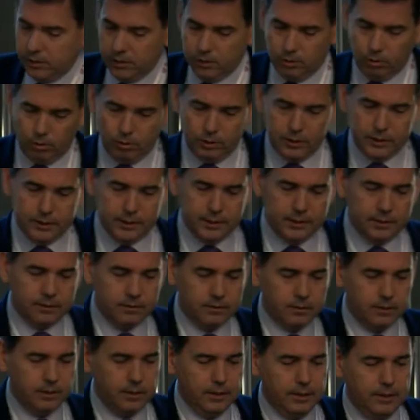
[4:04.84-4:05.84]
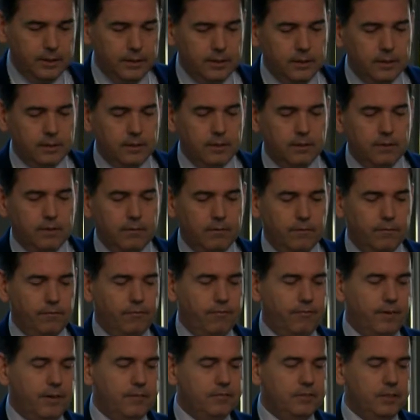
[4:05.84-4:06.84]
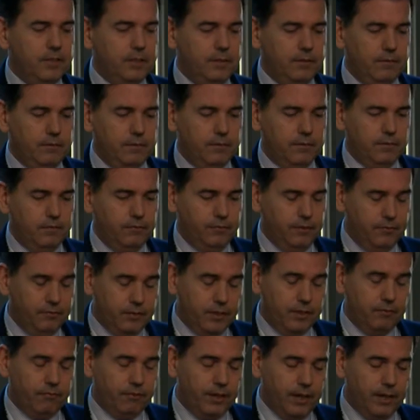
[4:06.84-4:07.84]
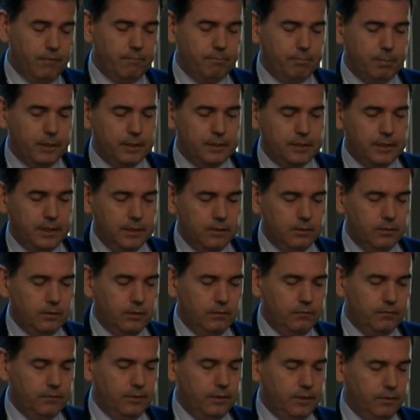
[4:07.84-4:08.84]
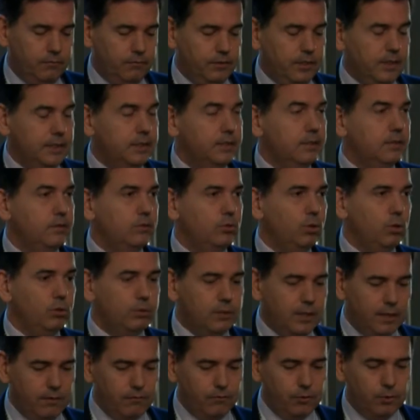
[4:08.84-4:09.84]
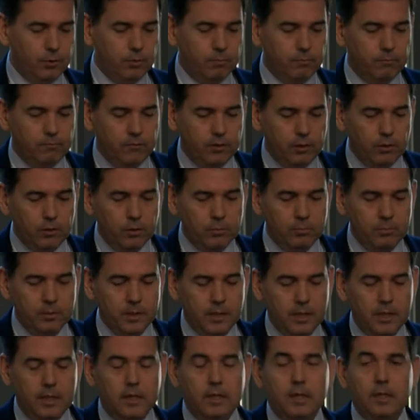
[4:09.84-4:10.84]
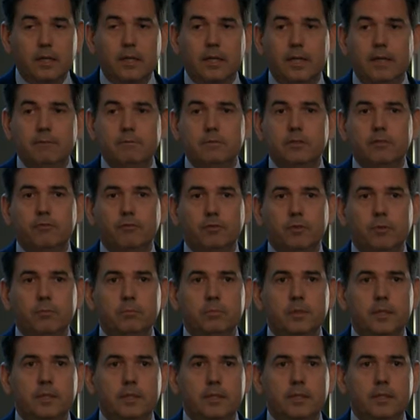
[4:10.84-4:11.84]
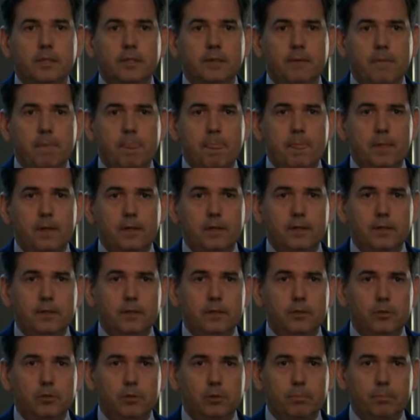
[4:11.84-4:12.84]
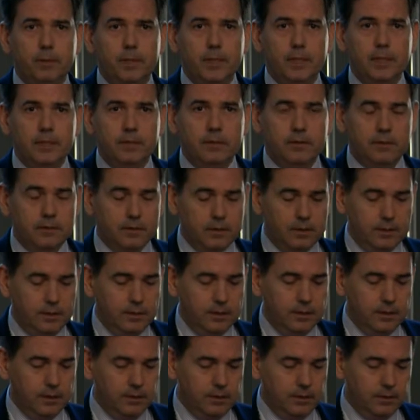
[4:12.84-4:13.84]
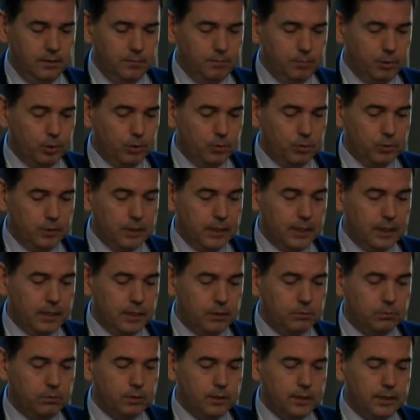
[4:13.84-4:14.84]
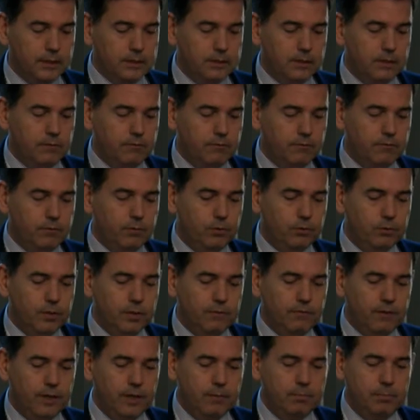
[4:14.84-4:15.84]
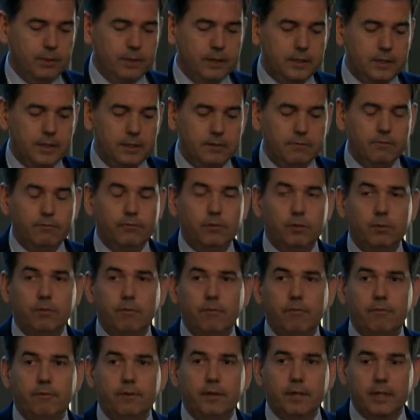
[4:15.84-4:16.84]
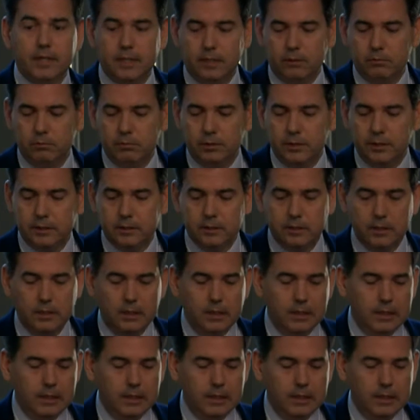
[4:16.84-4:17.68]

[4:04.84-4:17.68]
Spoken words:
the origin, 55% of this total volume comes from the European producing countries, and 45% from third countries.